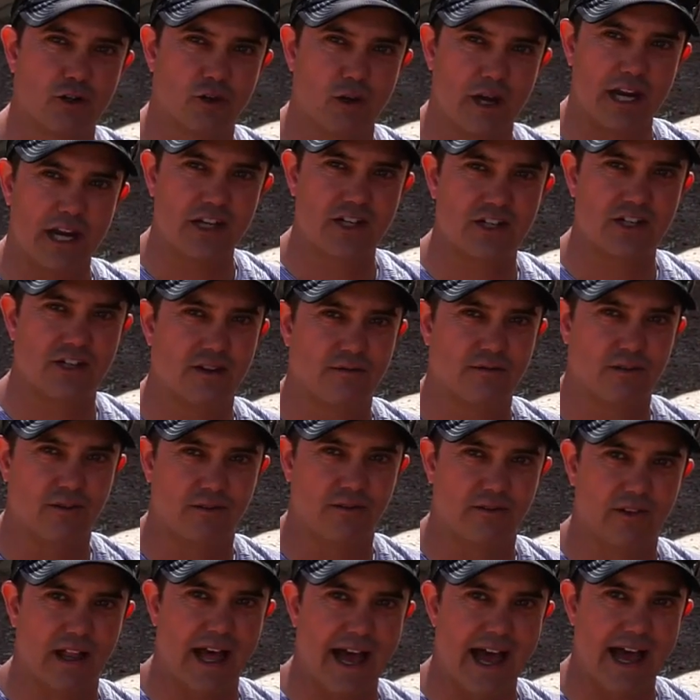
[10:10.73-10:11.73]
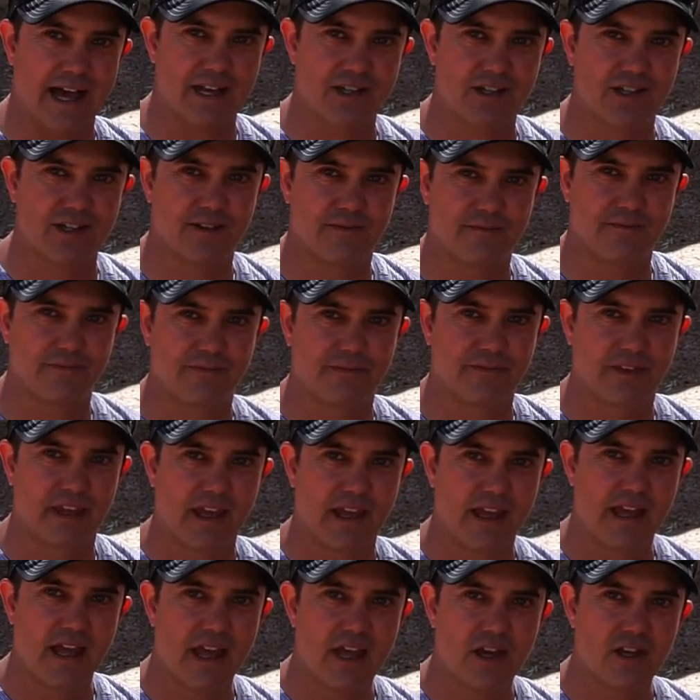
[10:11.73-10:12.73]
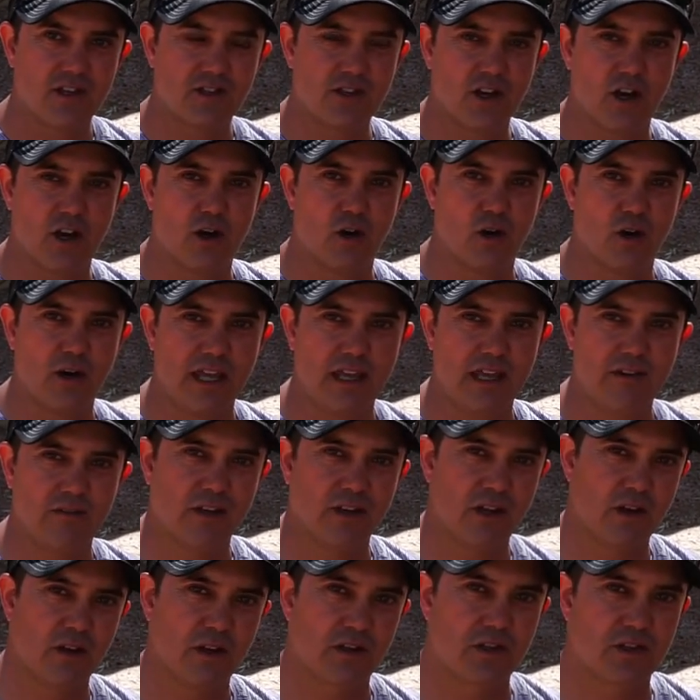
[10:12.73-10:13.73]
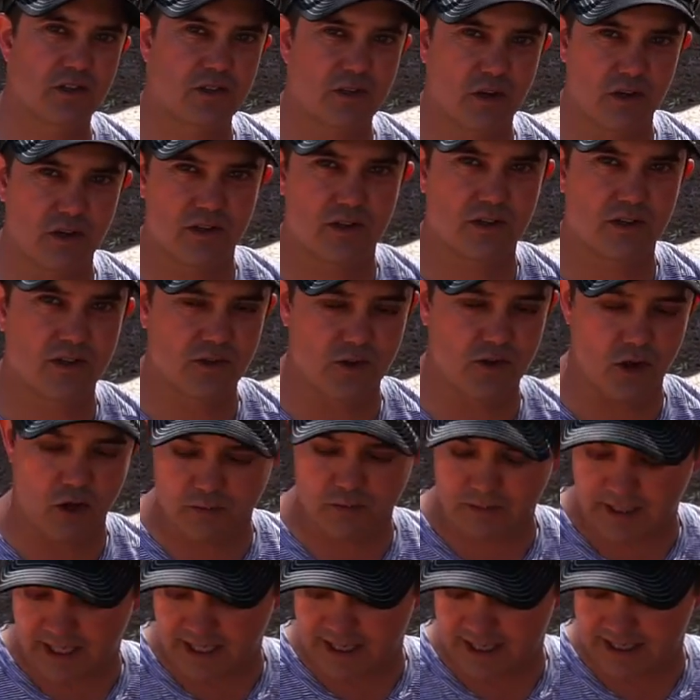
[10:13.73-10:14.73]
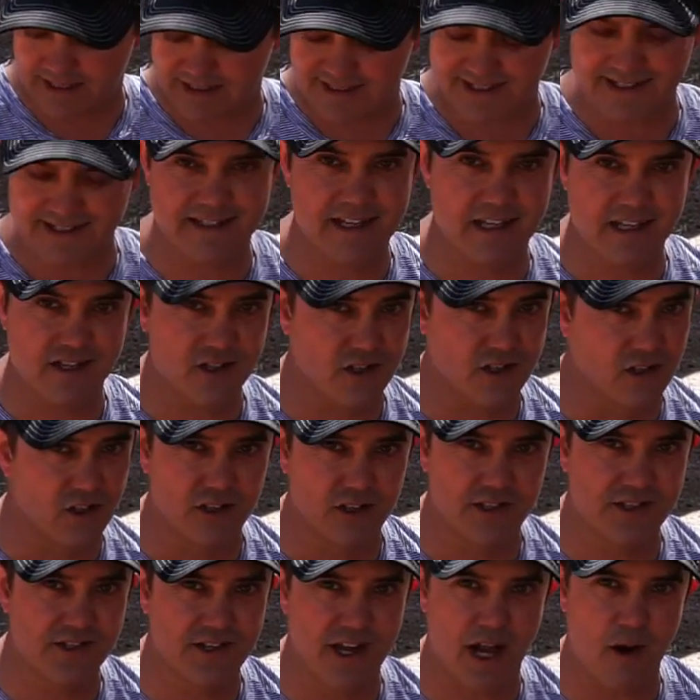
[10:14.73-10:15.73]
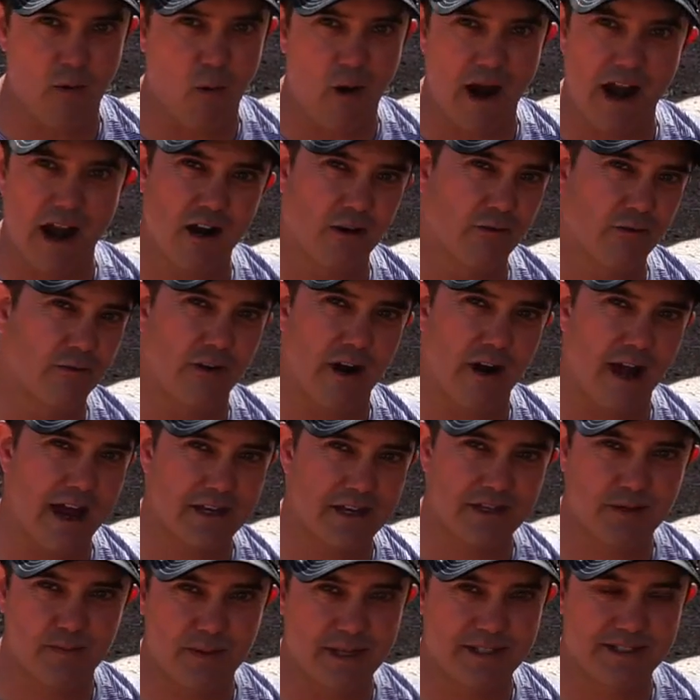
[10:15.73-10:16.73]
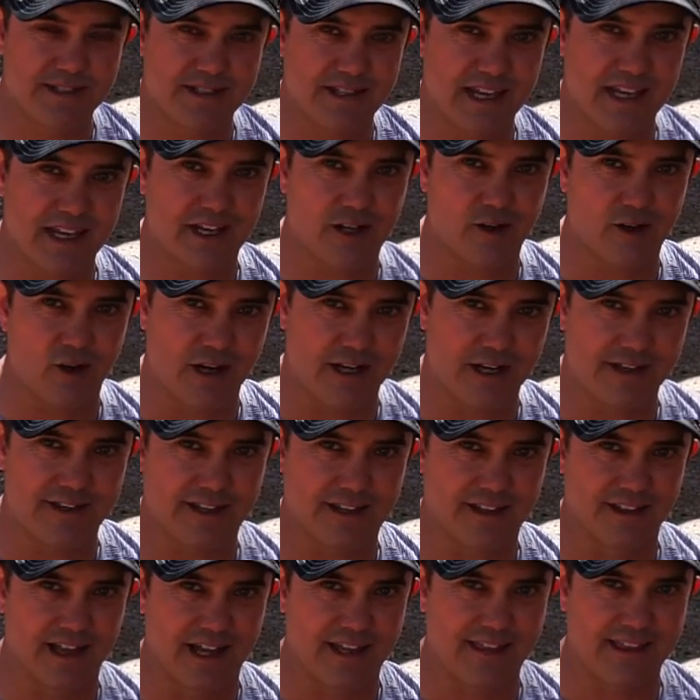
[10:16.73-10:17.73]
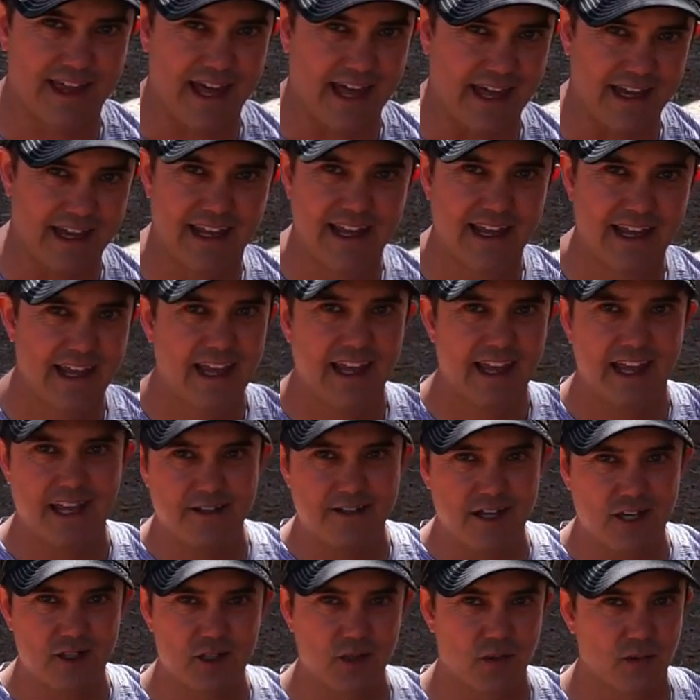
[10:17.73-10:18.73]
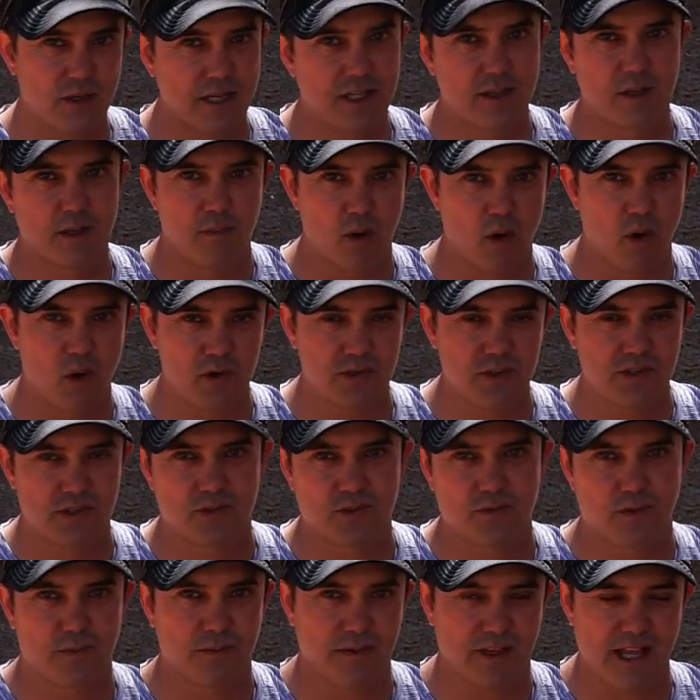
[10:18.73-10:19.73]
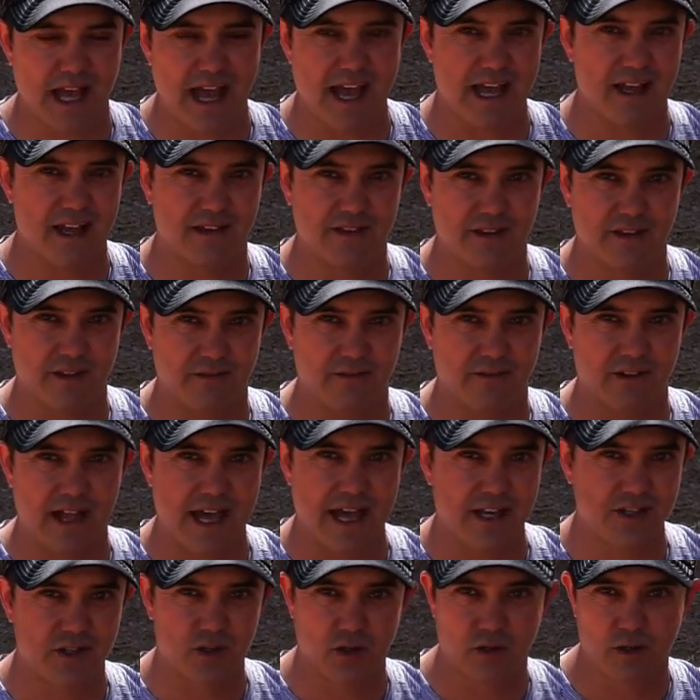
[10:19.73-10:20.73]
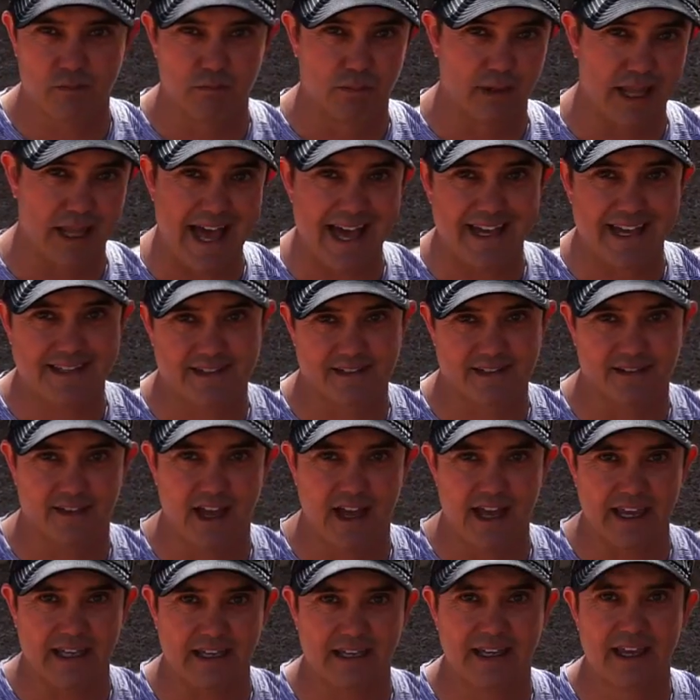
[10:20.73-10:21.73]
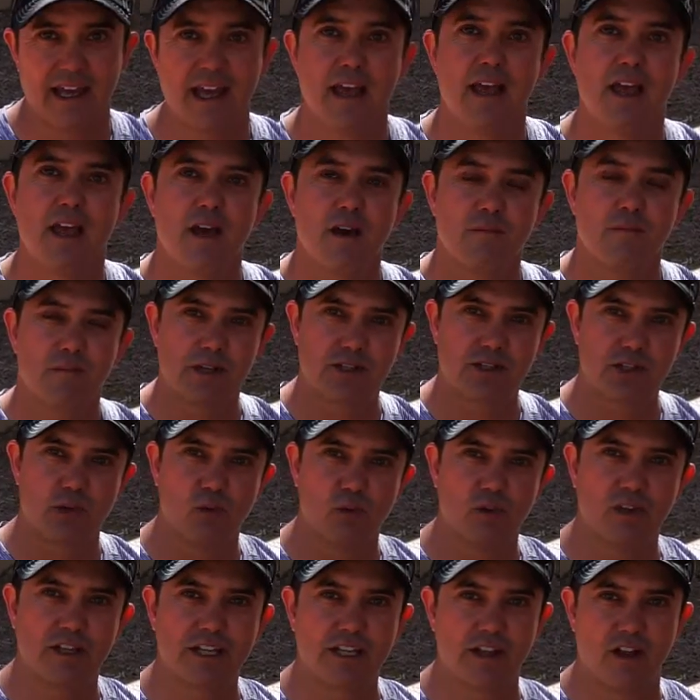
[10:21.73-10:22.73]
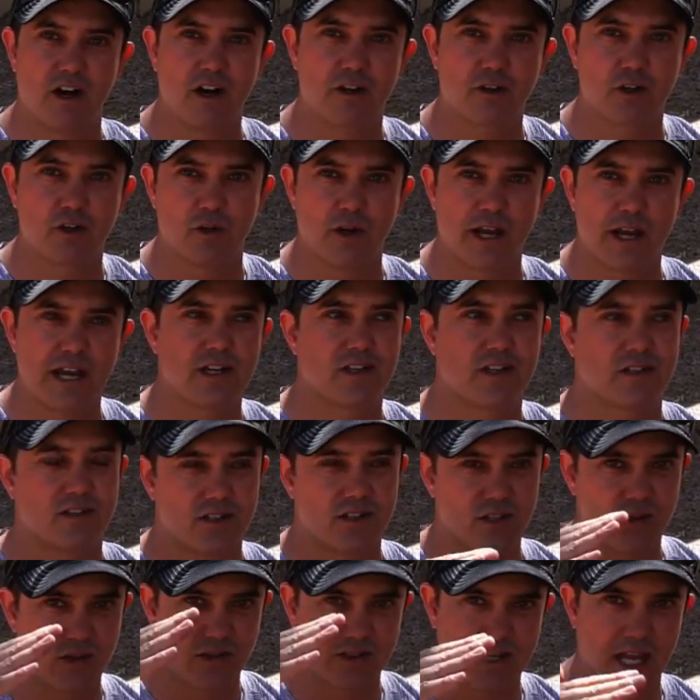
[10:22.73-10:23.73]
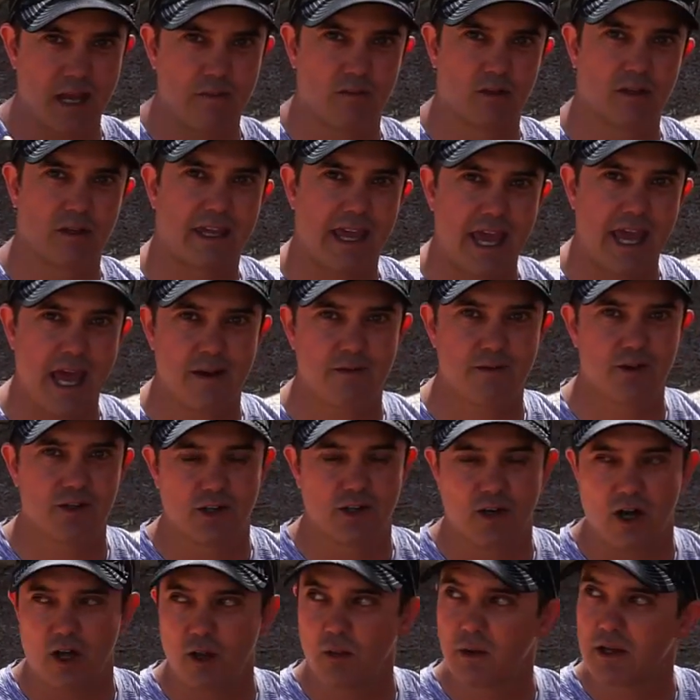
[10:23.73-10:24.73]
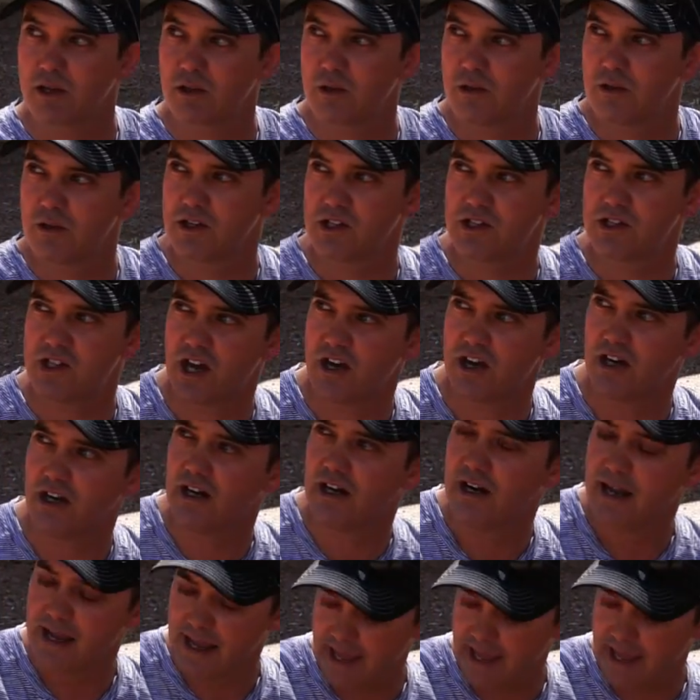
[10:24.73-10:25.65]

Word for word: duration of a flash. So even though the strobe kit isn't digital, it's not wired for high-speed sync or anything like that. It doesn't read the pulses from the, flash. It only blasts the light. But it's a really long duration, so it's able to capture it all the way through the shutter.